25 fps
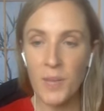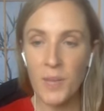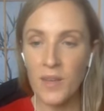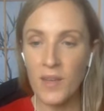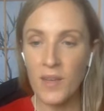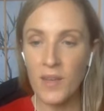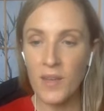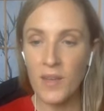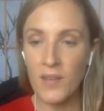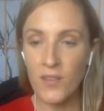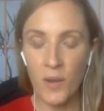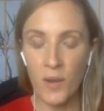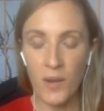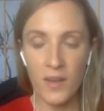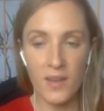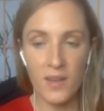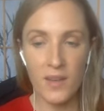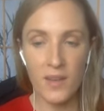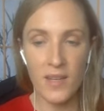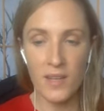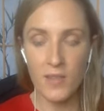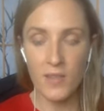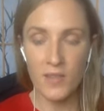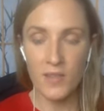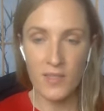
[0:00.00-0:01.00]
If you want to
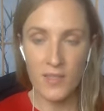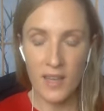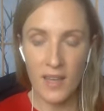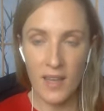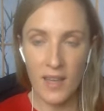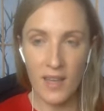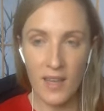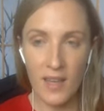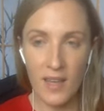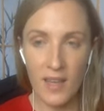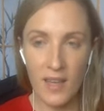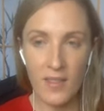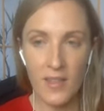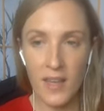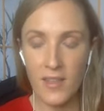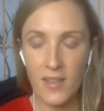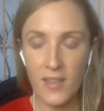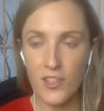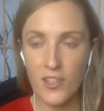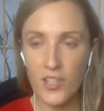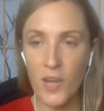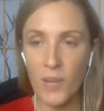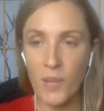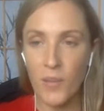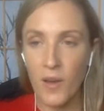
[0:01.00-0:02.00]
even say anything in
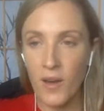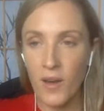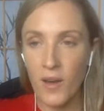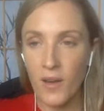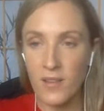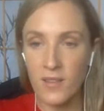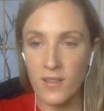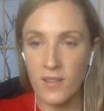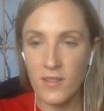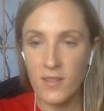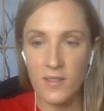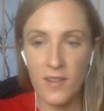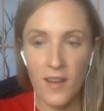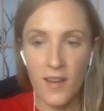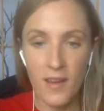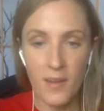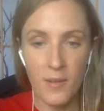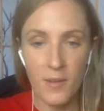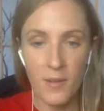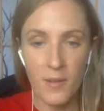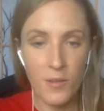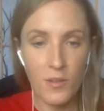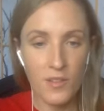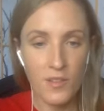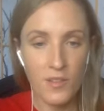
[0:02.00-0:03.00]
the chat box,
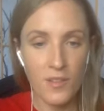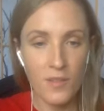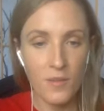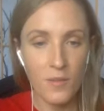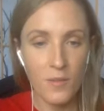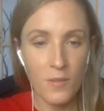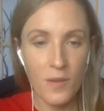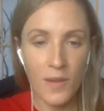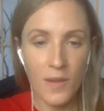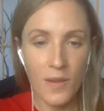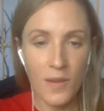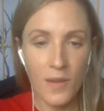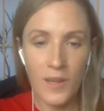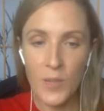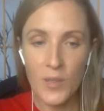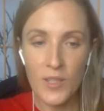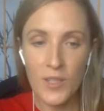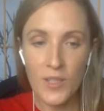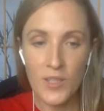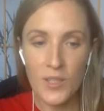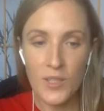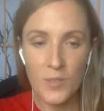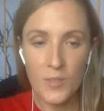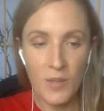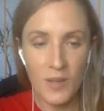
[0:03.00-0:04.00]
I would welcome
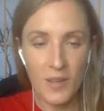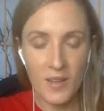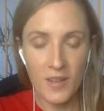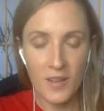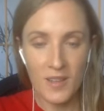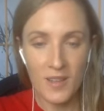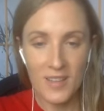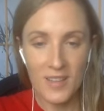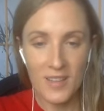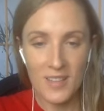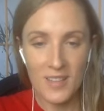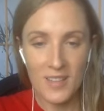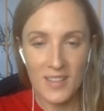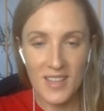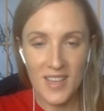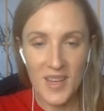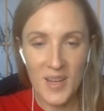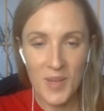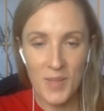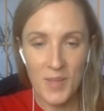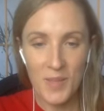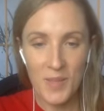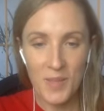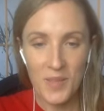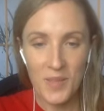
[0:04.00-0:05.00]
it, because
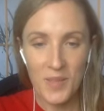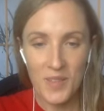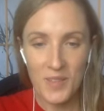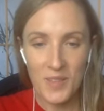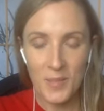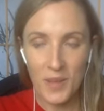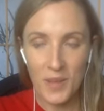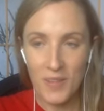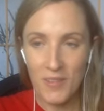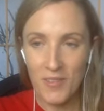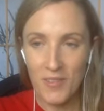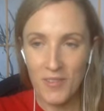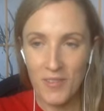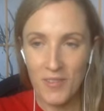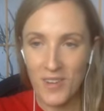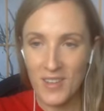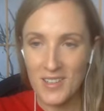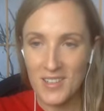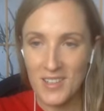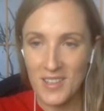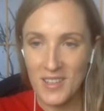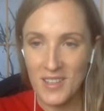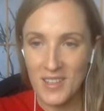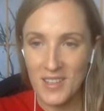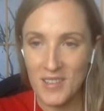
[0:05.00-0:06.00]
this is my
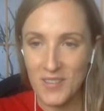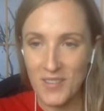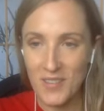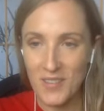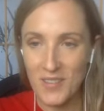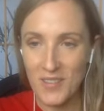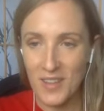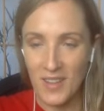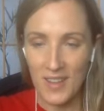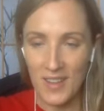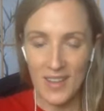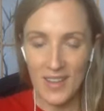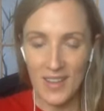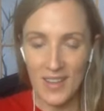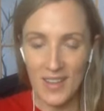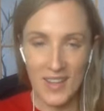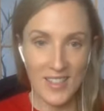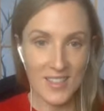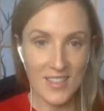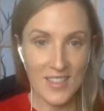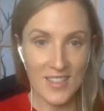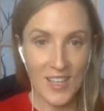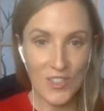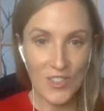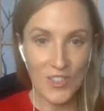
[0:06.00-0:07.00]
first kind of
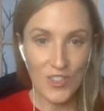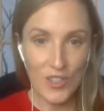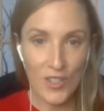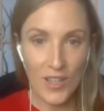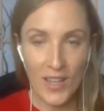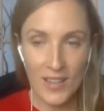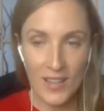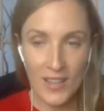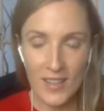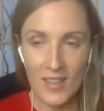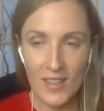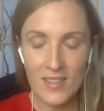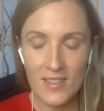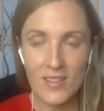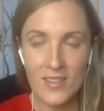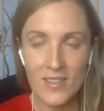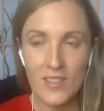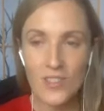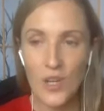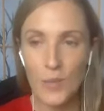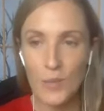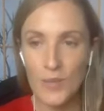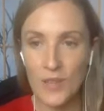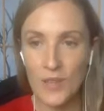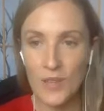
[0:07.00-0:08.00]
session like this in
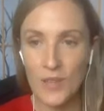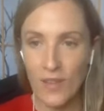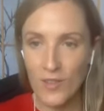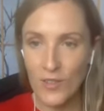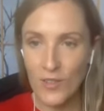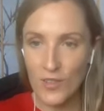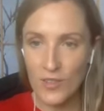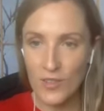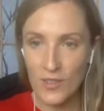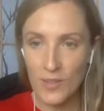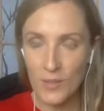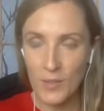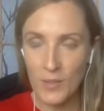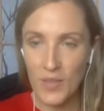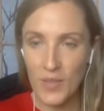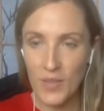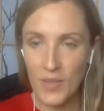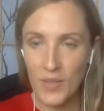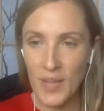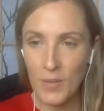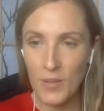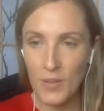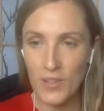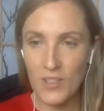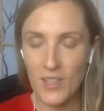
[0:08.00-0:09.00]
terms of just being
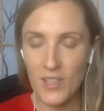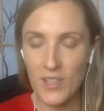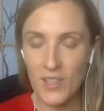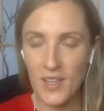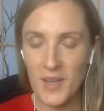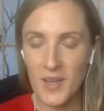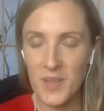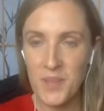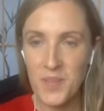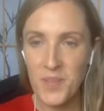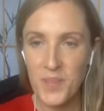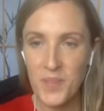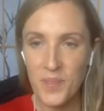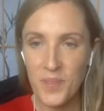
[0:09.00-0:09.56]
able to